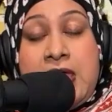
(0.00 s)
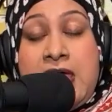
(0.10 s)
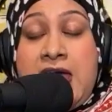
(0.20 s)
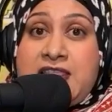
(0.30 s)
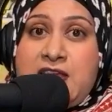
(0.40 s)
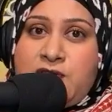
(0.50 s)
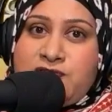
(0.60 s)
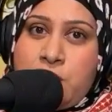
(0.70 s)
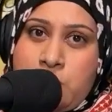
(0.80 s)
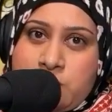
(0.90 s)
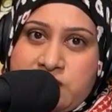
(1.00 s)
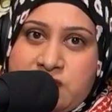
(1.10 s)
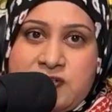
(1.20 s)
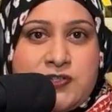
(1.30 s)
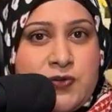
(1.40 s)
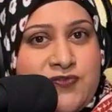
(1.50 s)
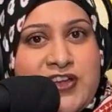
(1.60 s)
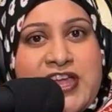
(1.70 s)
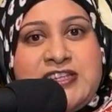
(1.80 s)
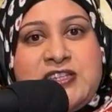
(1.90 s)
And then, of course, don't
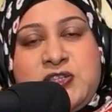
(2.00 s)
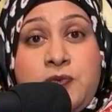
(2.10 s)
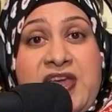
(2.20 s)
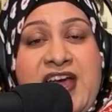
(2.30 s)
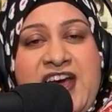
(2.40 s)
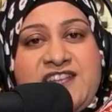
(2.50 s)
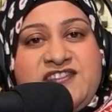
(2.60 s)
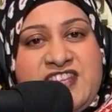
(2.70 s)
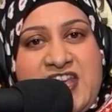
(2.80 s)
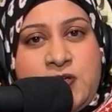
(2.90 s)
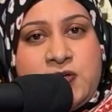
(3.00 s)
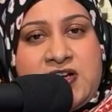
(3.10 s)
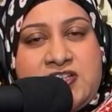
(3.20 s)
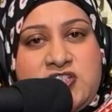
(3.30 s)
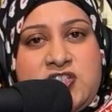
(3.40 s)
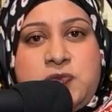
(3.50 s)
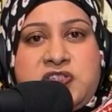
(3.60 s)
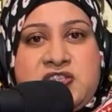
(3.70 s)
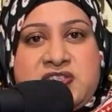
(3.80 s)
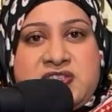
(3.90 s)
forget dessert. We have sago kanji, which
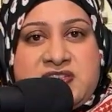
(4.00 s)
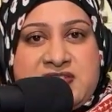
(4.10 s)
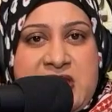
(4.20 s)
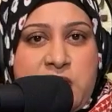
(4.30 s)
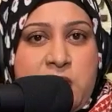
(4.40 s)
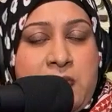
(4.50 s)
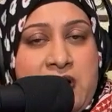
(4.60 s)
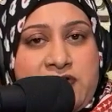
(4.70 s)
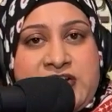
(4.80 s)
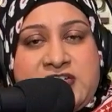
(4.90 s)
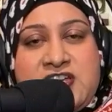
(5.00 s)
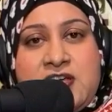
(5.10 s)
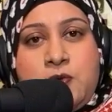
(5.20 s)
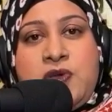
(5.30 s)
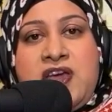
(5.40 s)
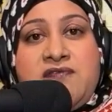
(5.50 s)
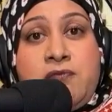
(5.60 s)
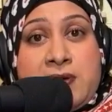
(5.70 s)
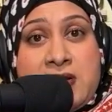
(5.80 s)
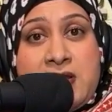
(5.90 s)
is a sago porridge. We have
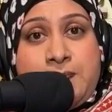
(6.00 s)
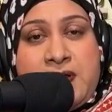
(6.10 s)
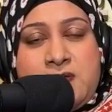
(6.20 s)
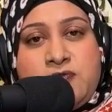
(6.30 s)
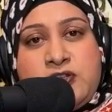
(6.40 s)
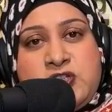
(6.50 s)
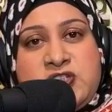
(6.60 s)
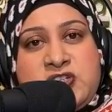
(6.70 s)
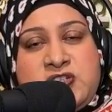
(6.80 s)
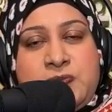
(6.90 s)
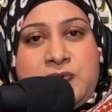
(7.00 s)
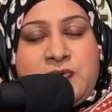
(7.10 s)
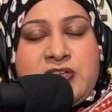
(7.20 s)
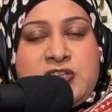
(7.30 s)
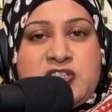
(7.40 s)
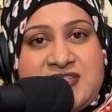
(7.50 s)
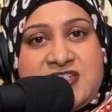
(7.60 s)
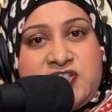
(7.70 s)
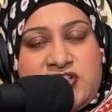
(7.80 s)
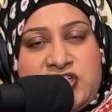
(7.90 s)
watlapam, which is a
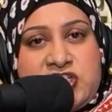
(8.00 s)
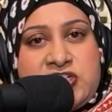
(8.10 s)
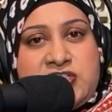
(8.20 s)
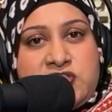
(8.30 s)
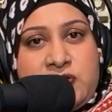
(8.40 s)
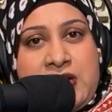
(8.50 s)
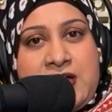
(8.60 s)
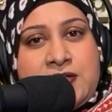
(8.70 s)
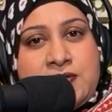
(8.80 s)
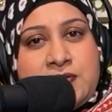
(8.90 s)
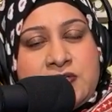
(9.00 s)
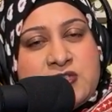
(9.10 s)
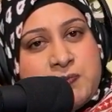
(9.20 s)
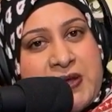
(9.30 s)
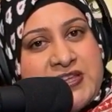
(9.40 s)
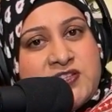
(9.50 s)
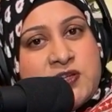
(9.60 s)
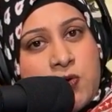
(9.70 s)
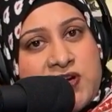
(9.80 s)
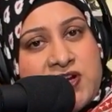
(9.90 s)
traditional Sri Lankan spiced
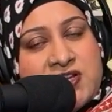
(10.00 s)
coconut